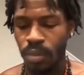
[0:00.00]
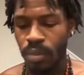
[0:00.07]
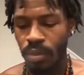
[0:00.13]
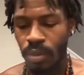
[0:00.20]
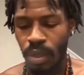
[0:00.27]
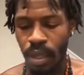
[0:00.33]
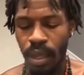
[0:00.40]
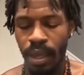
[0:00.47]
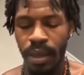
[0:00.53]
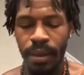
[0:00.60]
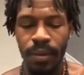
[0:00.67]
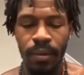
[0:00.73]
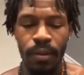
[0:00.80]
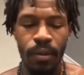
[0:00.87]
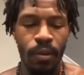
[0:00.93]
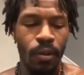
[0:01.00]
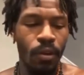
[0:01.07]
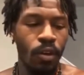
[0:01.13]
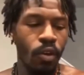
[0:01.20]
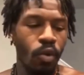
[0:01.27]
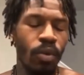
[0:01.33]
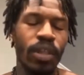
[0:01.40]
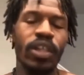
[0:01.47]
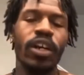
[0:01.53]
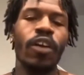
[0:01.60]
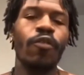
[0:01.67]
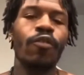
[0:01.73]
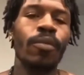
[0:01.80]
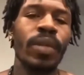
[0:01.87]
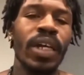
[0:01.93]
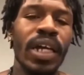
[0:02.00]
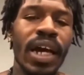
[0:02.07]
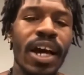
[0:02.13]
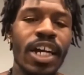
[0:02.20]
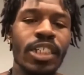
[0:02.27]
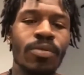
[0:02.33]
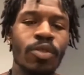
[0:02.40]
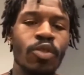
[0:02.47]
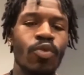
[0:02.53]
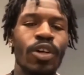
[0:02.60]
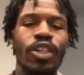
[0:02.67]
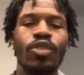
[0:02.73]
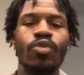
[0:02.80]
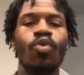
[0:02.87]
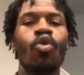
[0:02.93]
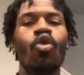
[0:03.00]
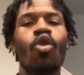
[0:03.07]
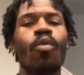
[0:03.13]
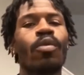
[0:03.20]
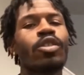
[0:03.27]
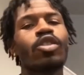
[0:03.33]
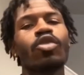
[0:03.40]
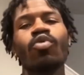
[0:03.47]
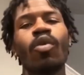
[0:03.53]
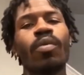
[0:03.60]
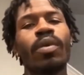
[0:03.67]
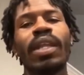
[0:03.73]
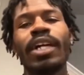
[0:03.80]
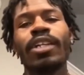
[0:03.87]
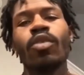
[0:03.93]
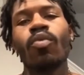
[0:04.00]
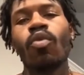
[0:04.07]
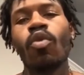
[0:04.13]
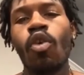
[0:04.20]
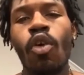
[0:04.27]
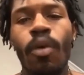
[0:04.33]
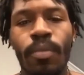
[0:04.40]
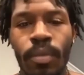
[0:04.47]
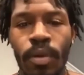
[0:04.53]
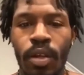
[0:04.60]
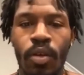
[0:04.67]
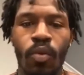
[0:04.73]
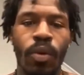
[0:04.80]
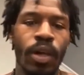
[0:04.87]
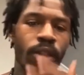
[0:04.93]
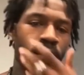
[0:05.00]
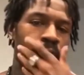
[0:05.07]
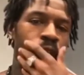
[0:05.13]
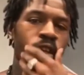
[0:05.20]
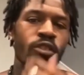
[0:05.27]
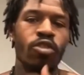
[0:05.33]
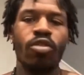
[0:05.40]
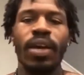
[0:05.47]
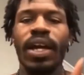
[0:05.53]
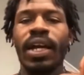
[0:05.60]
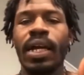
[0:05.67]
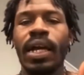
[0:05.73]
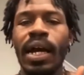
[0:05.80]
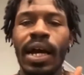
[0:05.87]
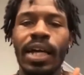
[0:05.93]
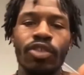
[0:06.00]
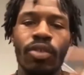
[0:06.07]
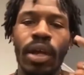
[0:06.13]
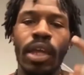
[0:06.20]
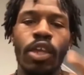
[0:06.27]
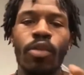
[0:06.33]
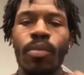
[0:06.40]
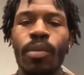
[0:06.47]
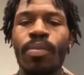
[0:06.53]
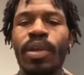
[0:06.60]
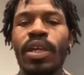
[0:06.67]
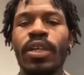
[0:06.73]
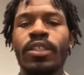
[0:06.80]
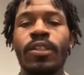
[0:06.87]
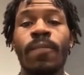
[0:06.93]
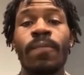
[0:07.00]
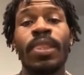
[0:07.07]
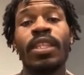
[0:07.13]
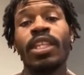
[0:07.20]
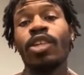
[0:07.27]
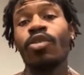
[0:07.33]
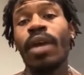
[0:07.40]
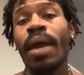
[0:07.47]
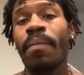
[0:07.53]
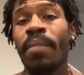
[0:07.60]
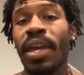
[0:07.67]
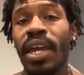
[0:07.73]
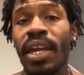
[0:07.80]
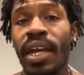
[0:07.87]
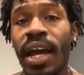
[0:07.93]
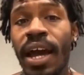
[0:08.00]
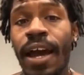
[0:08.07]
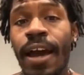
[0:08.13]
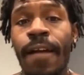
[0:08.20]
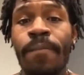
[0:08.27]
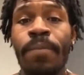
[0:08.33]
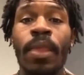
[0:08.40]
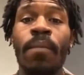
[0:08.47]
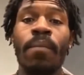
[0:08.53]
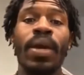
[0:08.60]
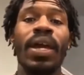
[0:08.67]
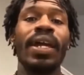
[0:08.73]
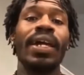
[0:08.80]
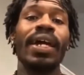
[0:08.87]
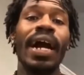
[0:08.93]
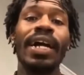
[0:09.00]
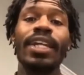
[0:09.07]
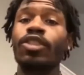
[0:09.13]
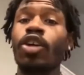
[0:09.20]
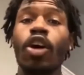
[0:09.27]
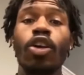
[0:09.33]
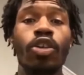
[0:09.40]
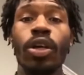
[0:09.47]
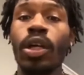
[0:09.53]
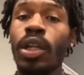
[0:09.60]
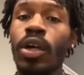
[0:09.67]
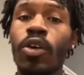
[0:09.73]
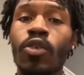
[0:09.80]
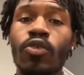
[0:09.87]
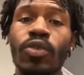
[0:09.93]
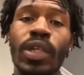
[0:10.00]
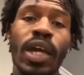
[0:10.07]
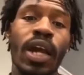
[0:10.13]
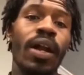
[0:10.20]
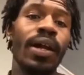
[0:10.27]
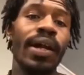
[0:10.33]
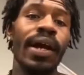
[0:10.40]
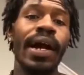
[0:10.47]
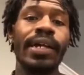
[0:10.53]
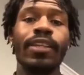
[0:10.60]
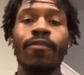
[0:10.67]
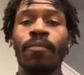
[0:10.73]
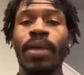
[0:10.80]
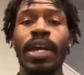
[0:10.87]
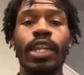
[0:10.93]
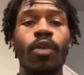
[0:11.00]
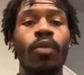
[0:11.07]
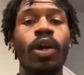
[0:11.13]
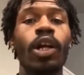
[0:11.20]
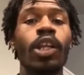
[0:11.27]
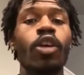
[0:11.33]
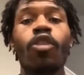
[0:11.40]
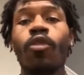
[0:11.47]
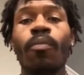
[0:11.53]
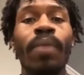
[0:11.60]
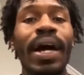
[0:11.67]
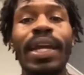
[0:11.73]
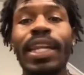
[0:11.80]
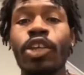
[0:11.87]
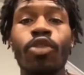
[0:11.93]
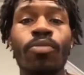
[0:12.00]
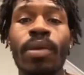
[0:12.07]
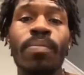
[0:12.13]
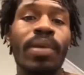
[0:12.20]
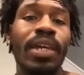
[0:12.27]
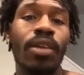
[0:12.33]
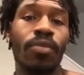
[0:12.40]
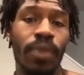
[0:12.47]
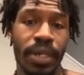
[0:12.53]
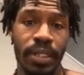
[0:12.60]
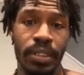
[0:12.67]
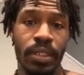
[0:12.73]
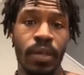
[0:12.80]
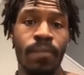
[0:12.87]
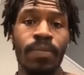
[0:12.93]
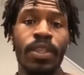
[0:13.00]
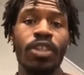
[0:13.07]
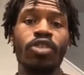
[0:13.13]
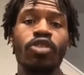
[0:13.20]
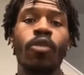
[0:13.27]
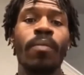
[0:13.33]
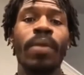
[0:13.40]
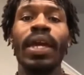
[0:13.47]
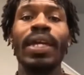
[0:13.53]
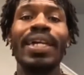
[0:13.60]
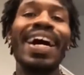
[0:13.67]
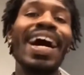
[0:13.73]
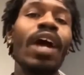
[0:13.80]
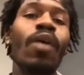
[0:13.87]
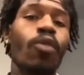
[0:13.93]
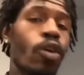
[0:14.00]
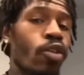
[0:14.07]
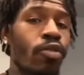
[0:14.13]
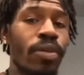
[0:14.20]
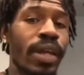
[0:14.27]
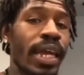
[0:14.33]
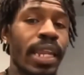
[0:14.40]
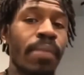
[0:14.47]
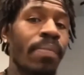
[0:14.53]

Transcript: All right. We come from the cosmos where it's warm, which is where we like the warm weather. So you got gods, you got human beings. Then you got mankind. Mankind is all your clones. They are a kind of man that were cloned by the human being race. So mankind were created by